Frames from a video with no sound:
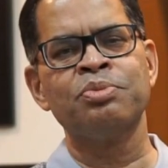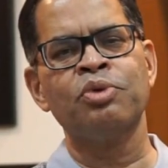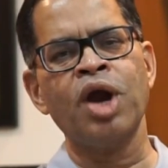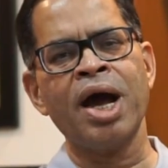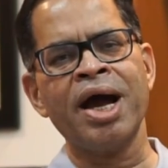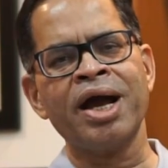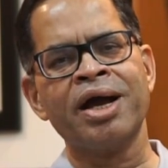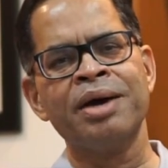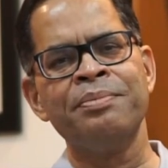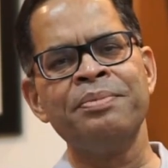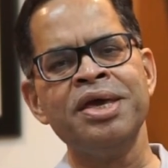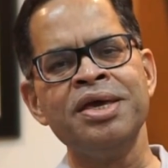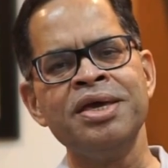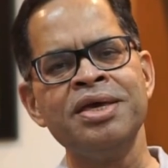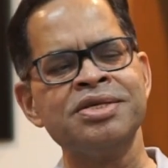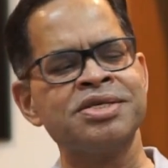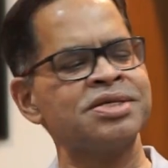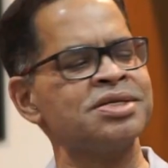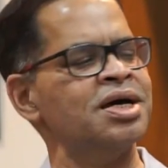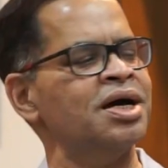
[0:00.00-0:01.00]

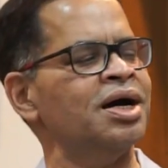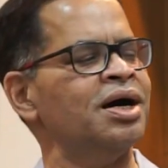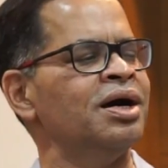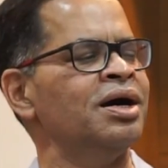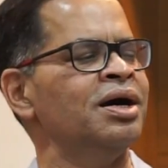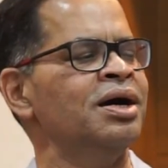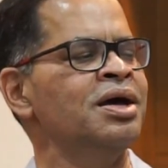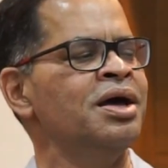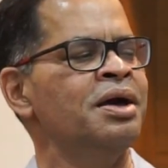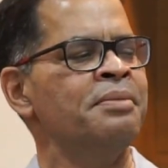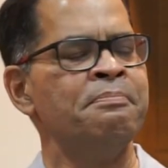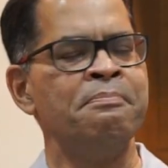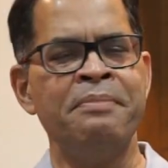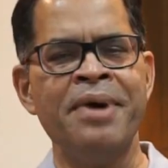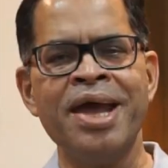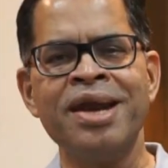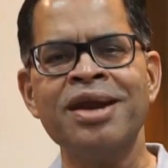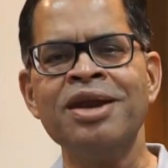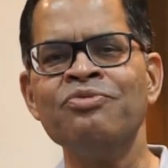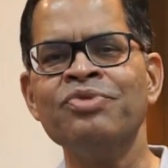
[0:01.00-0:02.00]
Murakami's
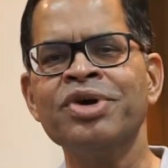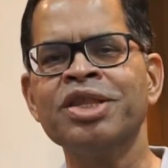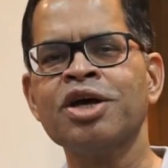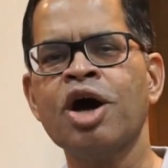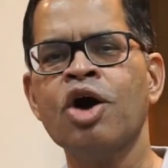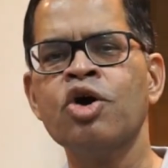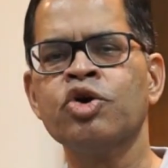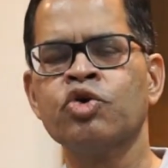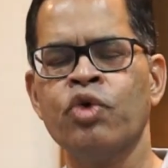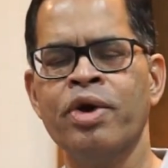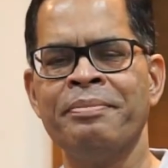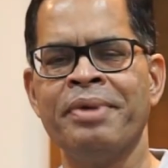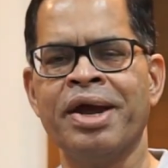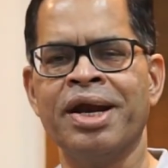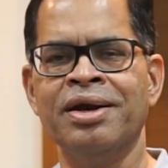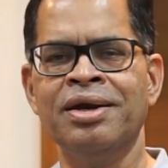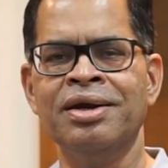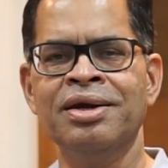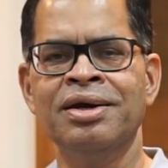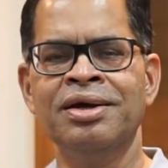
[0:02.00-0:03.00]
Men Without
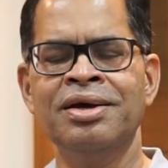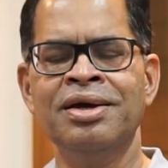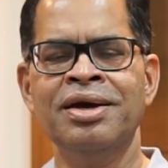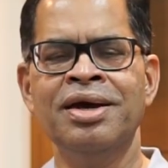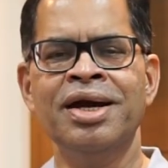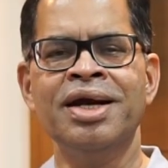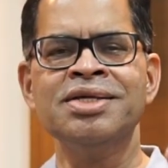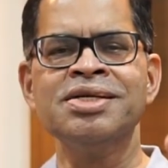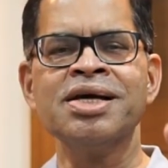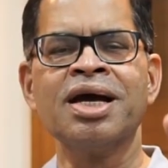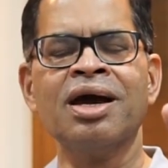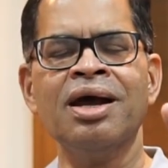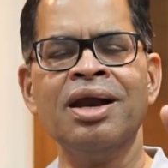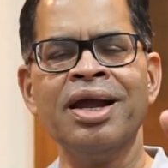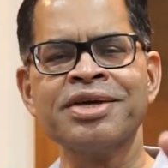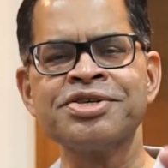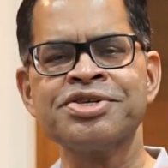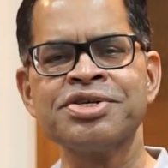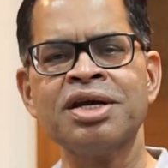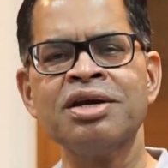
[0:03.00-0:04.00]
Women. It is a
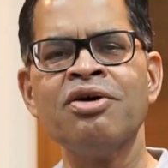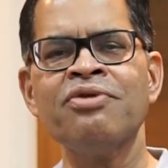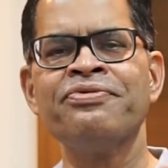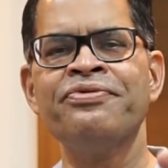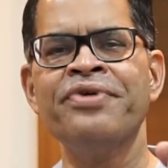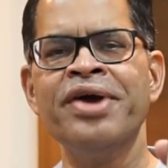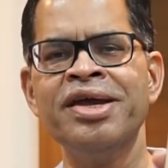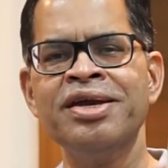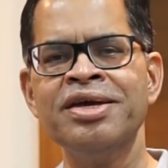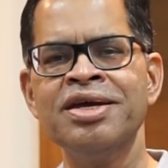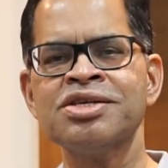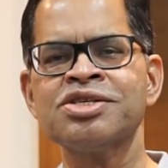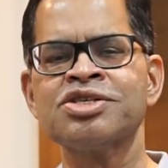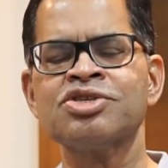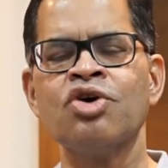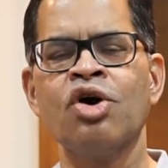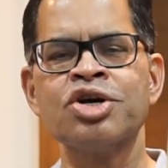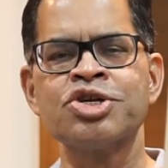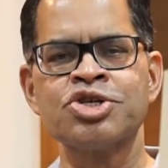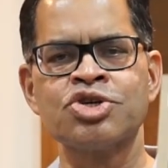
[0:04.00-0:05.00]
collection of various
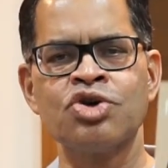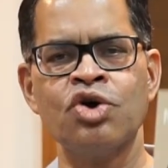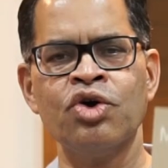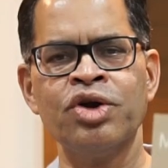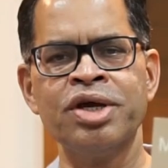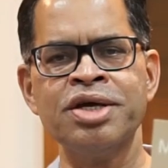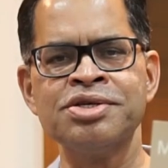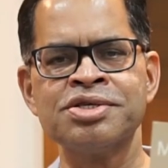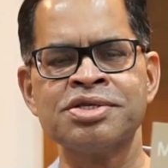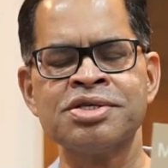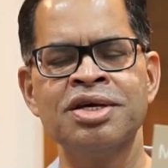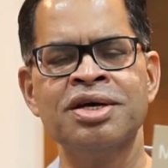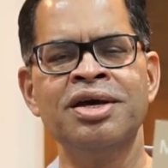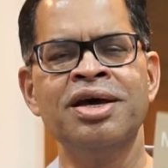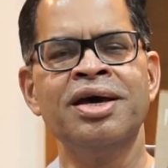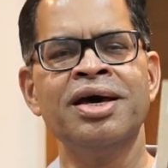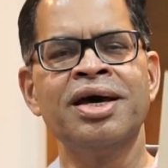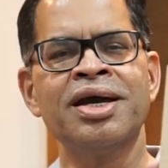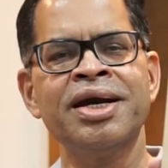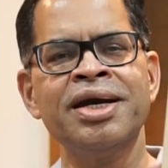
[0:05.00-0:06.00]
short stories
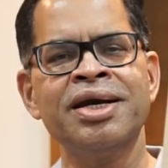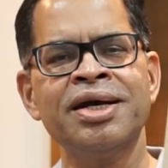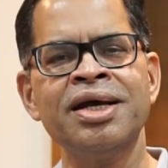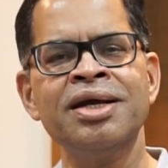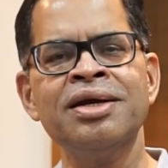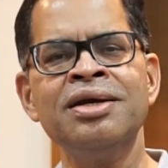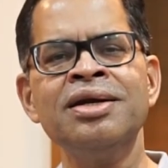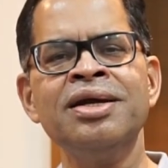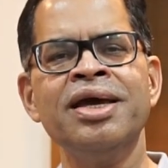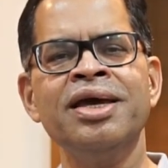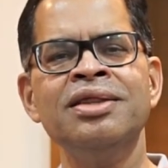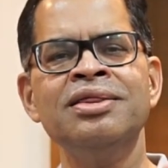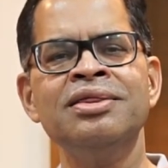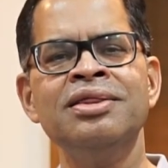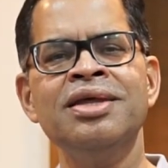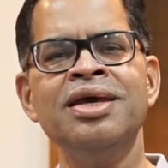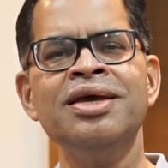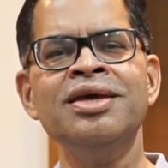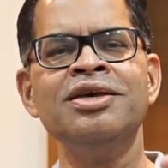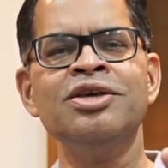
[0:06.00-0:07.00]
written in
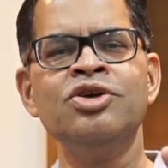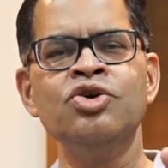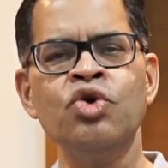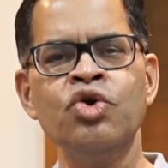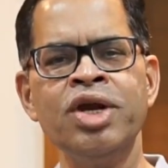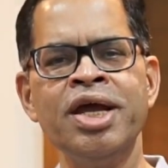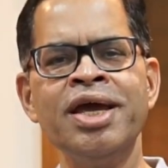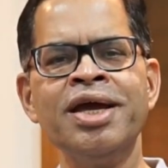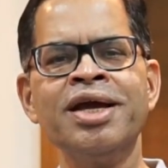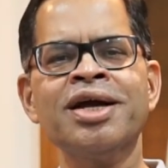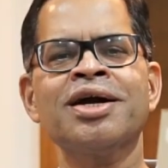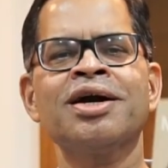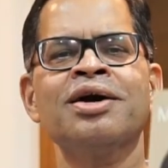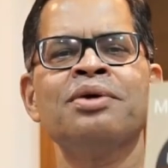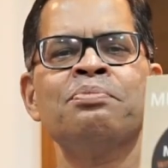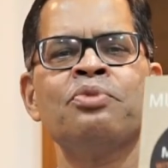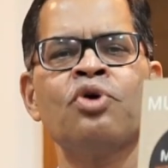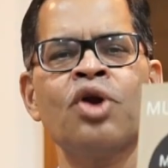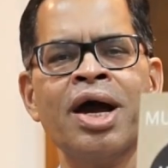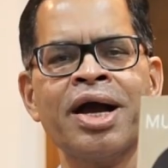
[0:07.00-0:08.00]
the unique
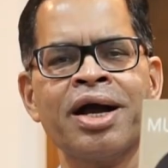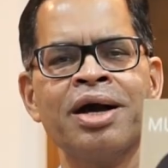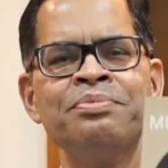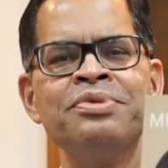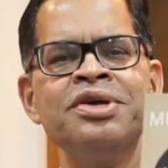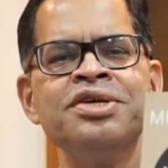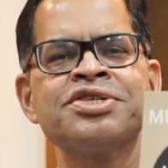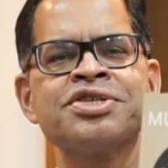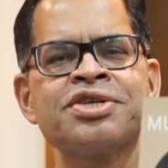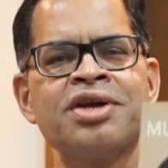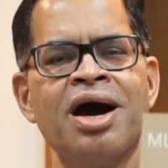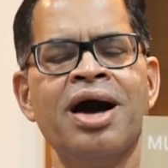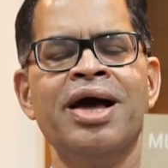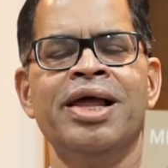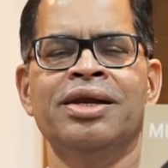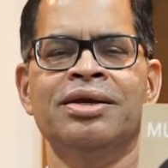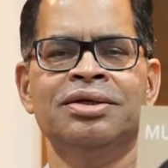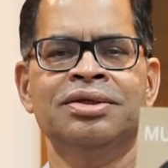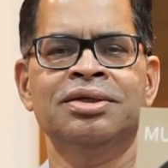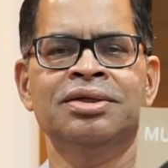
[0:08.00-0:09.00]
Murakami style.